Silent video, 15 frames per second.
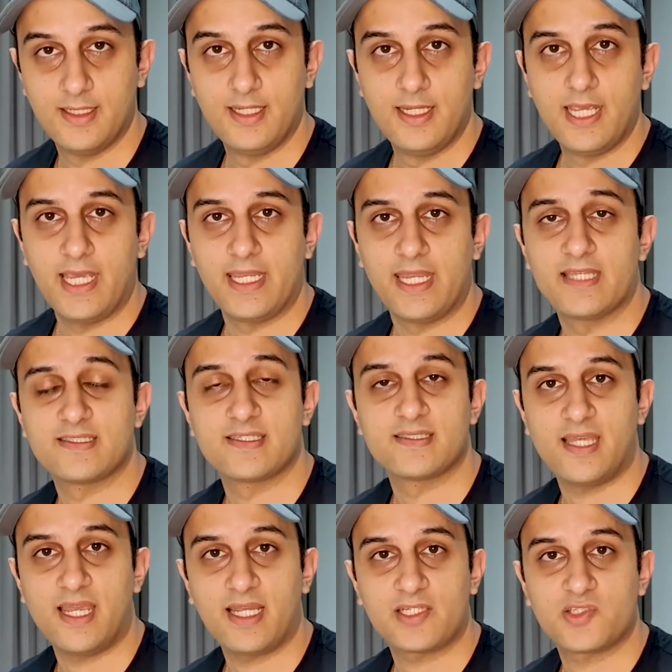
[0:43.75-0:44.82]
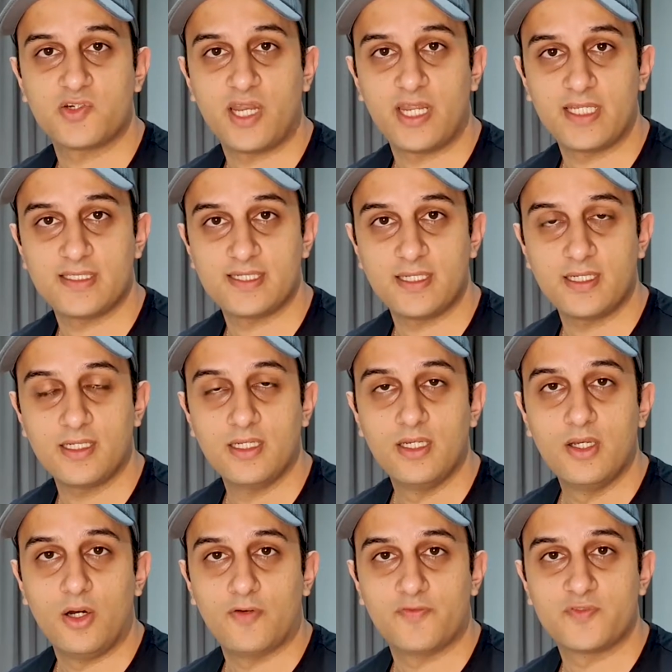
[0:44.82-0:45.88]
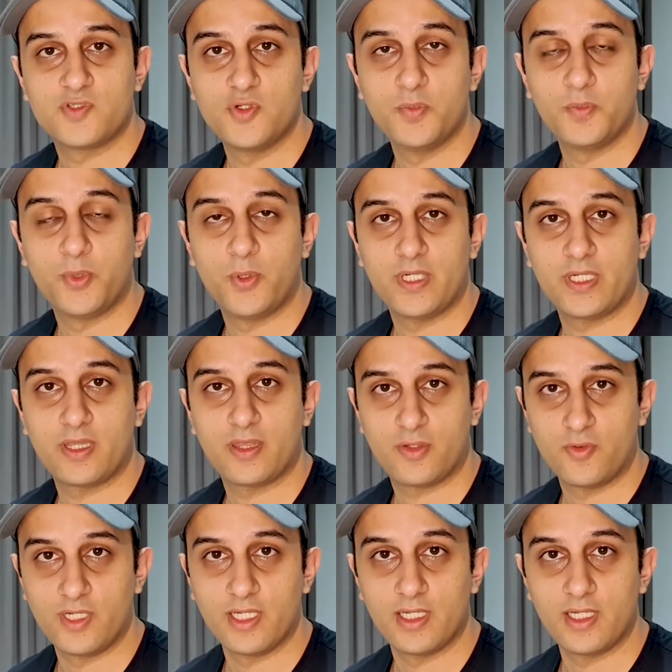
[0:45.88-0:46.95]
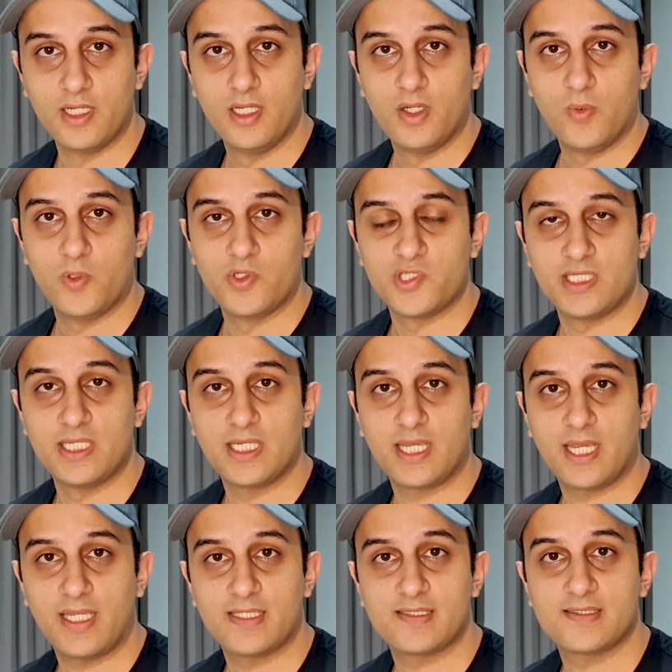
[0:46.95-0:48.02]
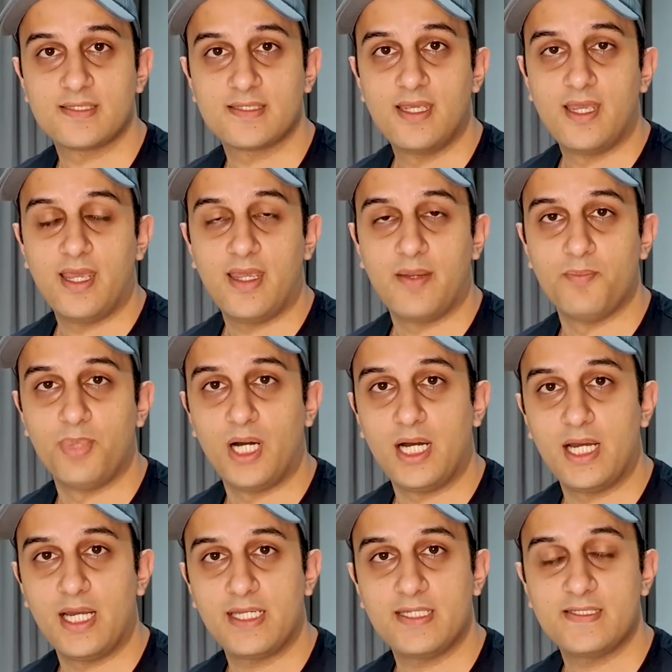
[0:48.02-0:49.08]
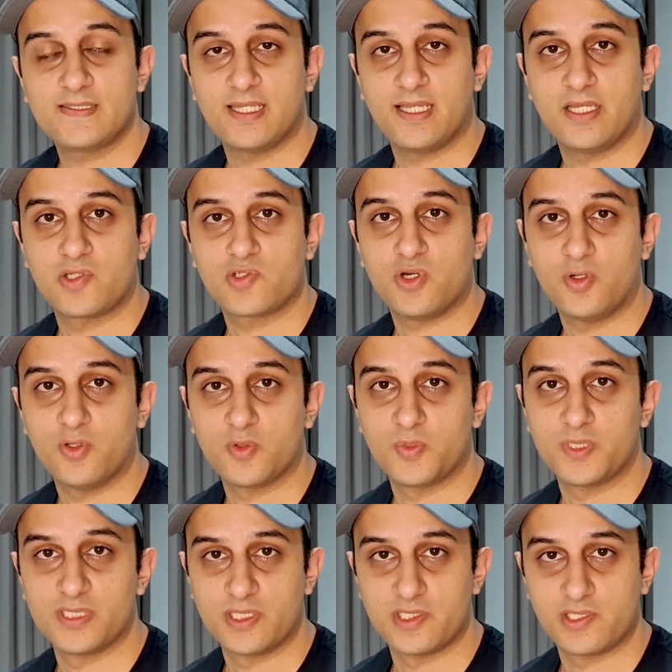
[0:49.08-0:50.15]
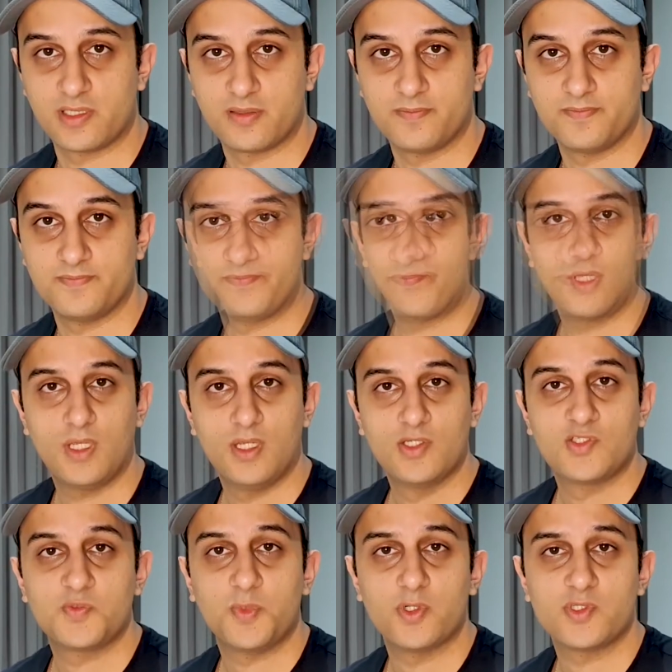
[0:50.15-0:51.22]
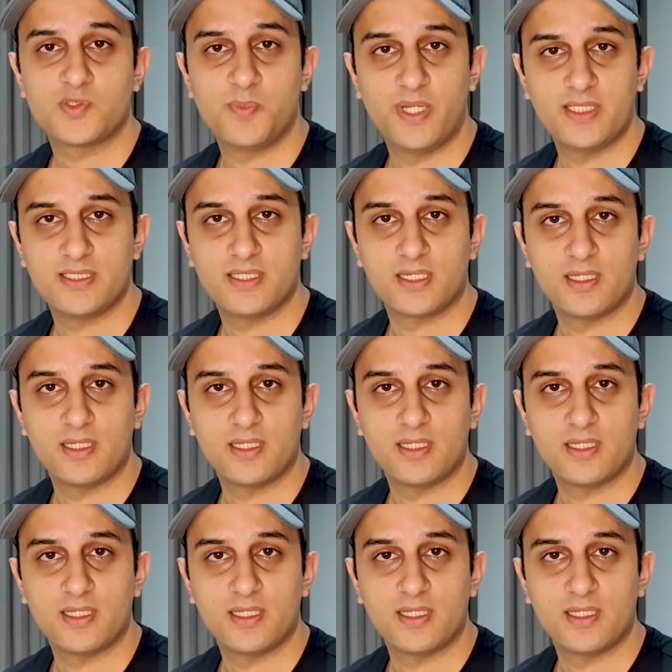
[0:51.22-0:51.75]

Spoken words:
and has a Zacks rating of 2.3, which indicates a buy/hold position. Sports betting